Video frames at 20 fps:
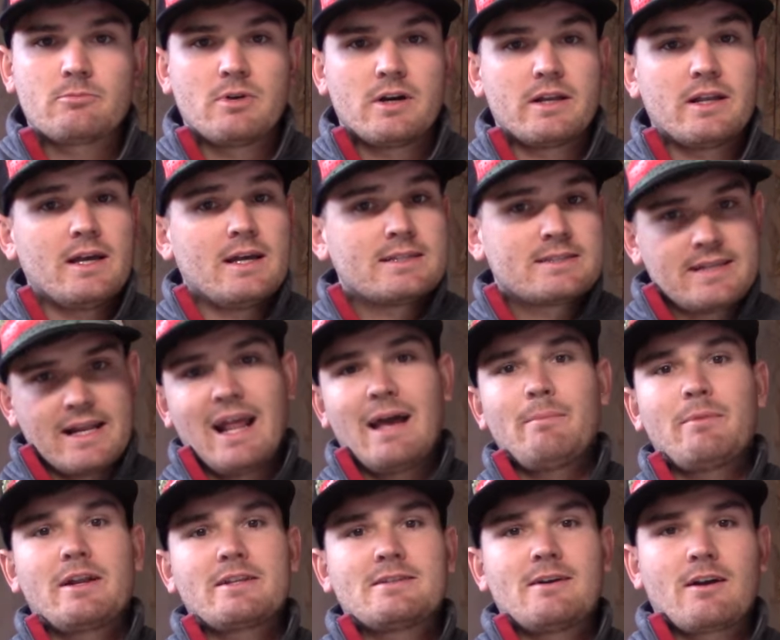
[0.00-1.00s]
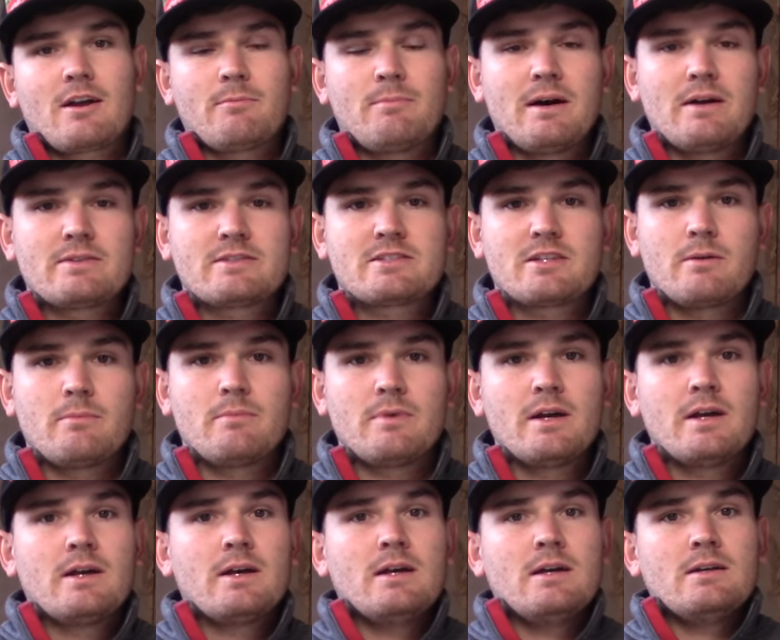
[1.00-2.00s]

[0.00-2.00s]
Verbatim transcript: but today I'm going to talk about some